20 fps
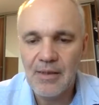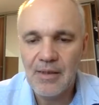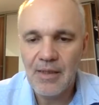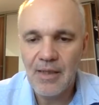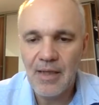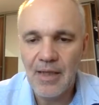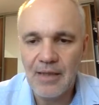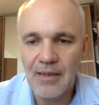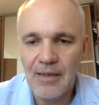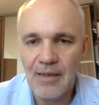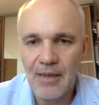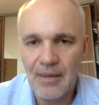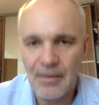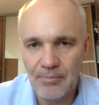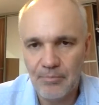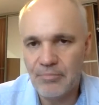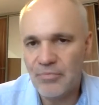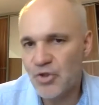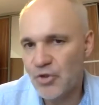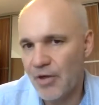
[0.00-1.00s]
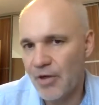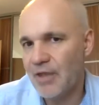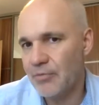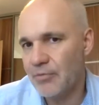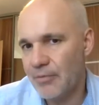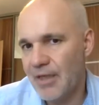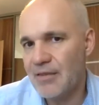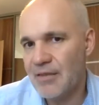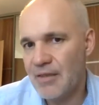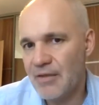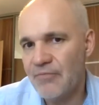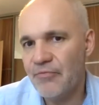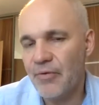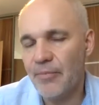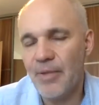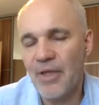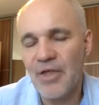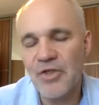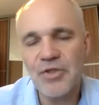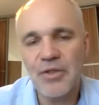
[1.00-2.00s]
and try to get the
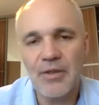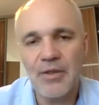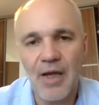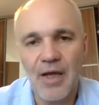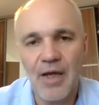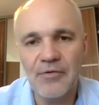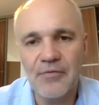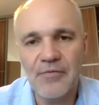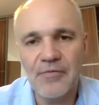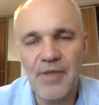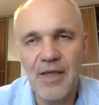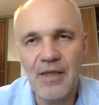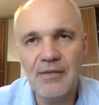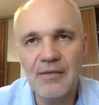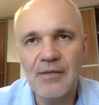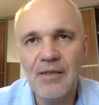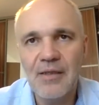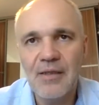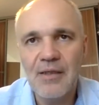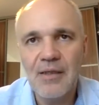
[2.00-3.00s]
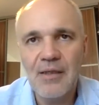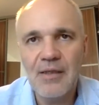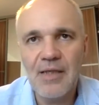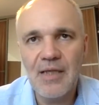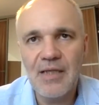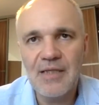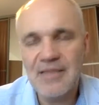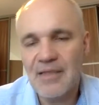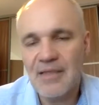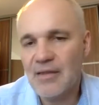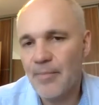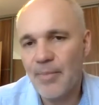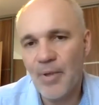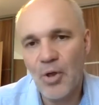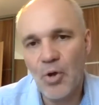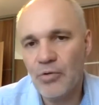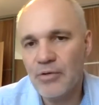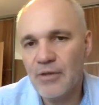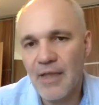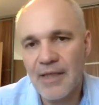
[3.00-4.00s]
information out of that. They set up a
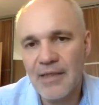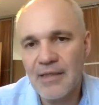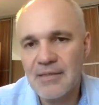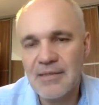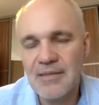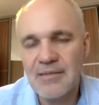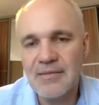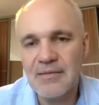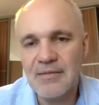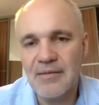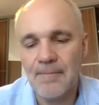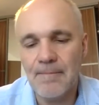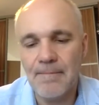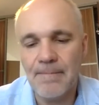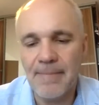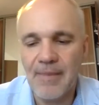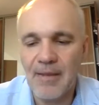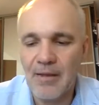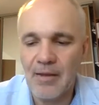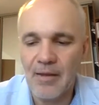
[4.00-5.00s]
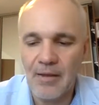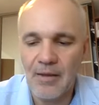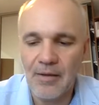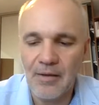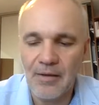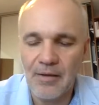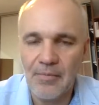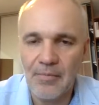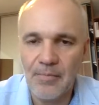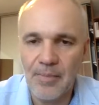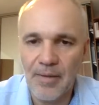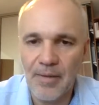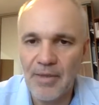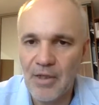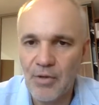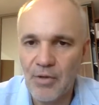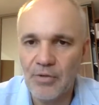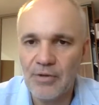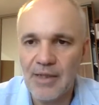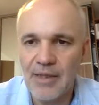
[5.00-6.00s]
hotline system,
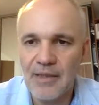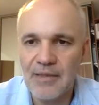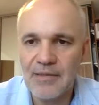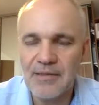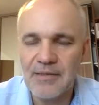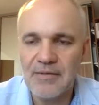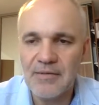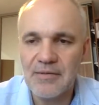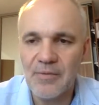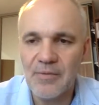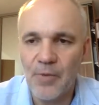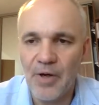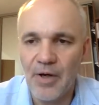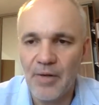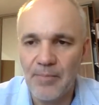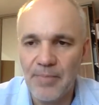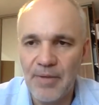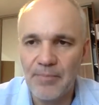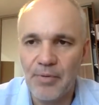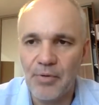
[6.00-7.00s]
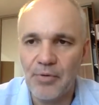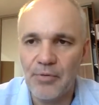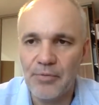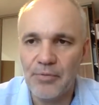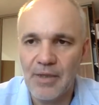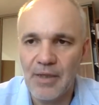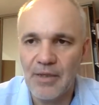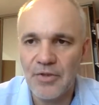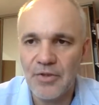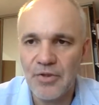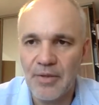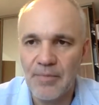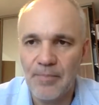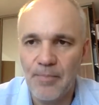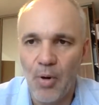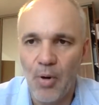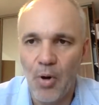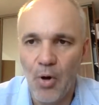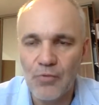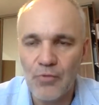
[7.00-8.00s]
public hotline system, where people could actually
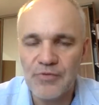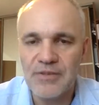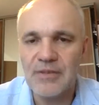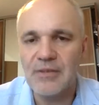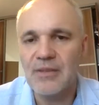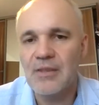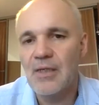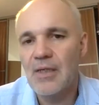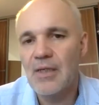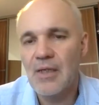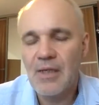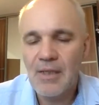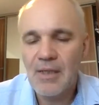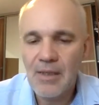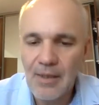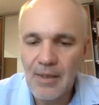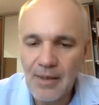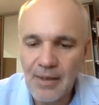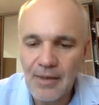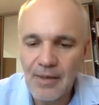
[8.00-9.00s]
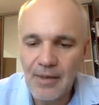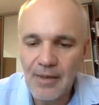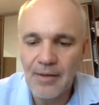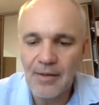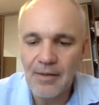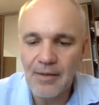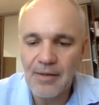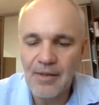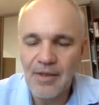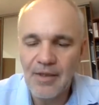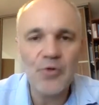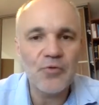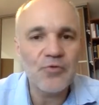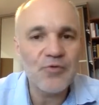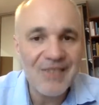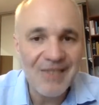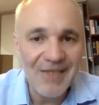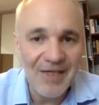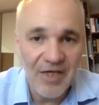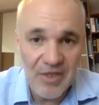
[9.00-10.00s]
post their
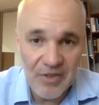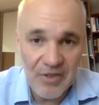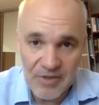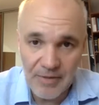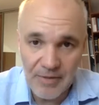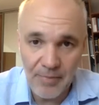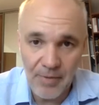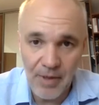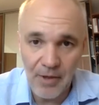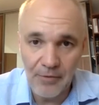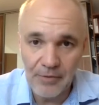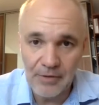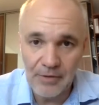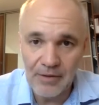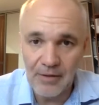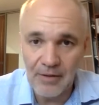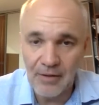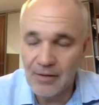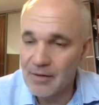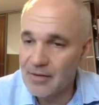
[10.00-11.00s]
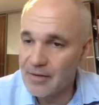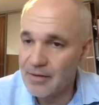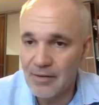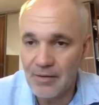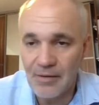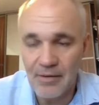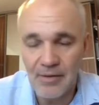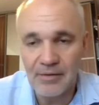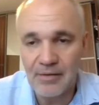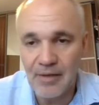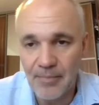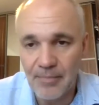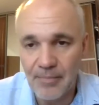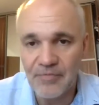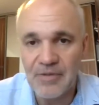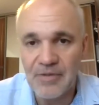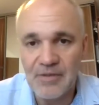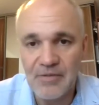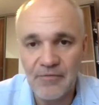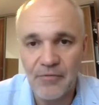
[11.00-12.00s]
concerns about the type of
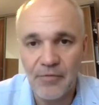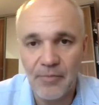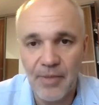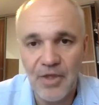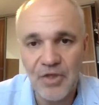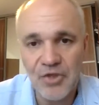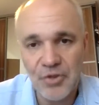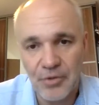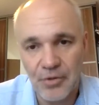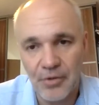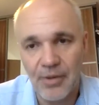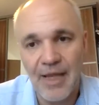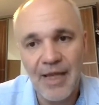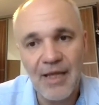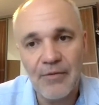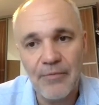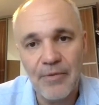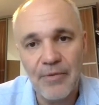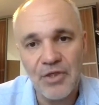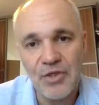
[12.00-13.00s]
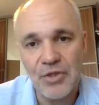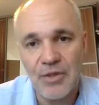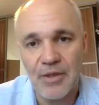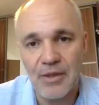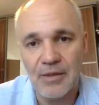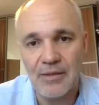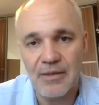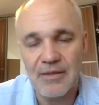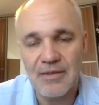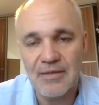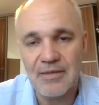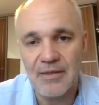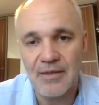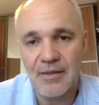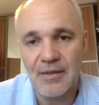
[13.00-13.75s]
disinformation or language that is